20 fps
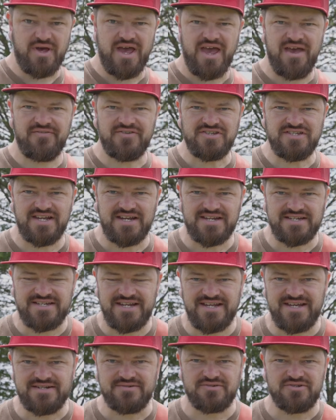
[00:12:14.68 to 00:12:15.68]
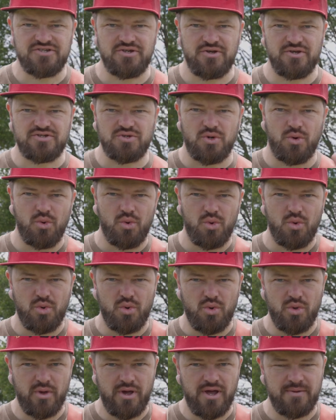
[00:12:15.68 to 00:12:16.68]
f16, so it's all the
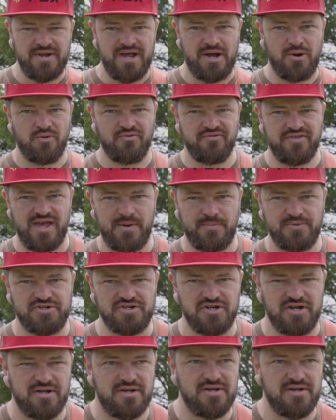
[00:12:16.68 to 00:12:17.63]
way up now over the aperture.